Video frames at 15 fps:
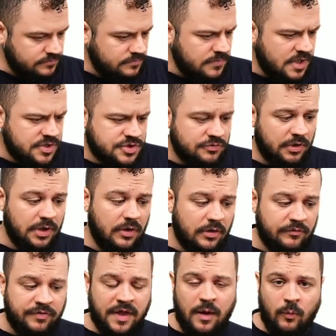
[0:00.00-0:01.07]
So a lot
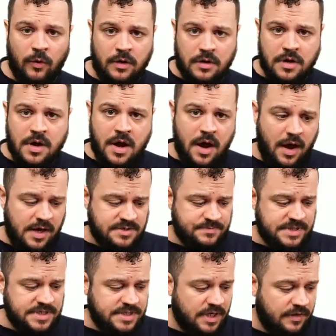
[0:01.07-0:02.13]
of that work has
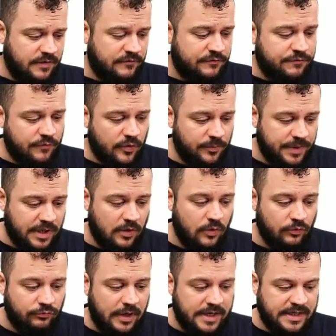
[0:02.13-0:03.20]
been done for me
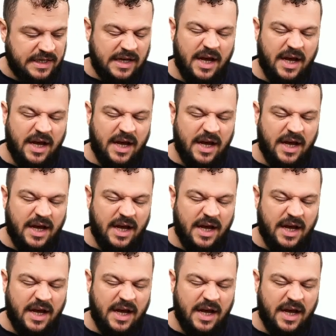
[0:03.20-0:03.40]
already.